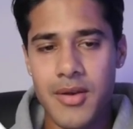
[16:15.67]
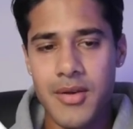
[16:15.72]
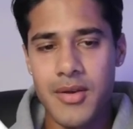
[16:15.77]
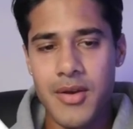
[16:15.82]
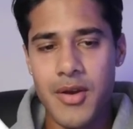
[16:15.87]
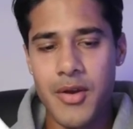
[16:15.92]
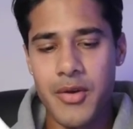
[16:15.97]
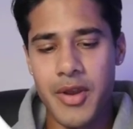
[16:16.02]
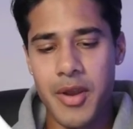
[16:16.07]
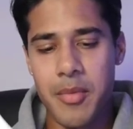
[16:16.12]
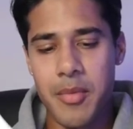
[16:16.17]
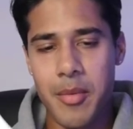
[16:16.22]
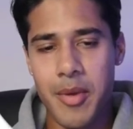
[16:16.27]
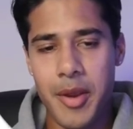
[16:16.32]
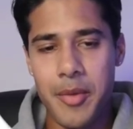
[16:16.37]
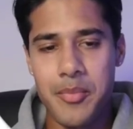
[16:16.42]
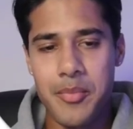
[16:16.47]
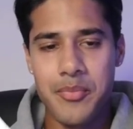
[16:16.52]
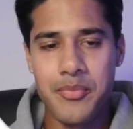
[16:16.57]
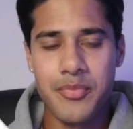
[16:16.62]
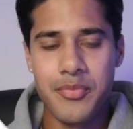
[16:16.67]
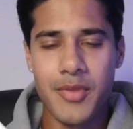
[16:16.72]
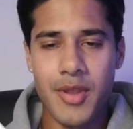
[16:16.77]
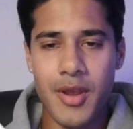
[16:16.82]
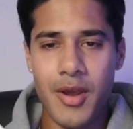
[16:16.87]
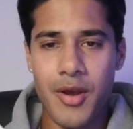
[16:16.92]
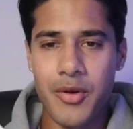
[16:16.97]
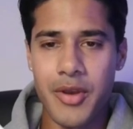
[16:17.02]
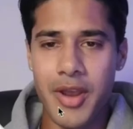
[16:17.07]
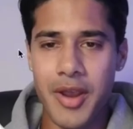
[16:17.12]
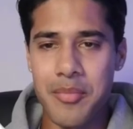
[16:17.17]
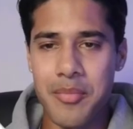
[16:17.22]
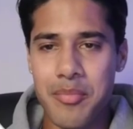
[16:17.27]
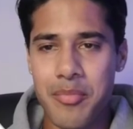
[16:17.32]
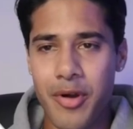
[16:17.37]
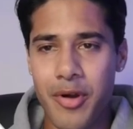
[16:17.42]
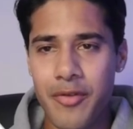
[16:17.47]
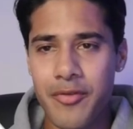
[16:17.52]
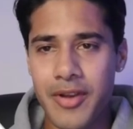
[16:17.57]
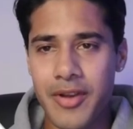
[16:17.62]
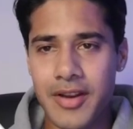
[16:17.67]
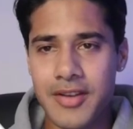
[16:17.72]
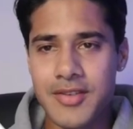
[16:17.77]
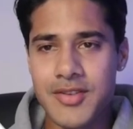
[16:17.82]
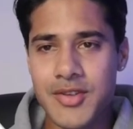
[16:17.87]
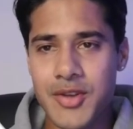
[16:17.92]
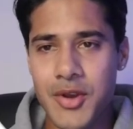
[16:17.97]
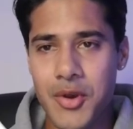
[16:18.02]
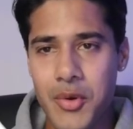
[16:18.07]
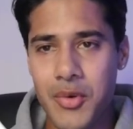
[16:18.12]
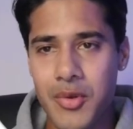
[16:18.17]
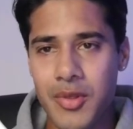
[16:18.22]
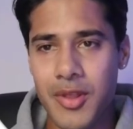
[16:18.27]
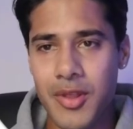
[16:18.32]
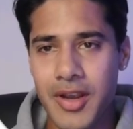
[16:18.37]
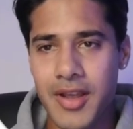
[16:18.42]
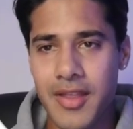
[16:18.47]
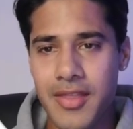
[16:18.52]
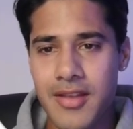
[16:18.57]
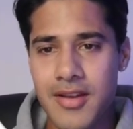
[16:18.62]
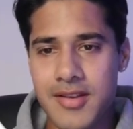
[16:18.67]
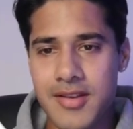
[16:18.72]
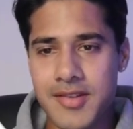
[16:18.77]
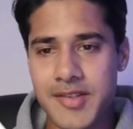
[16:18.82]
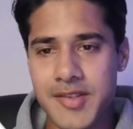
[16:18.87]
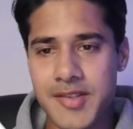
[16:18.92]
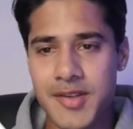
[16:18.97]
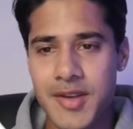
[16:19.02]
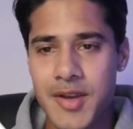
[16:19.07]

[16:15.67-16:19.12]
Okay, bye-bye. Okay, perfect. So look at this.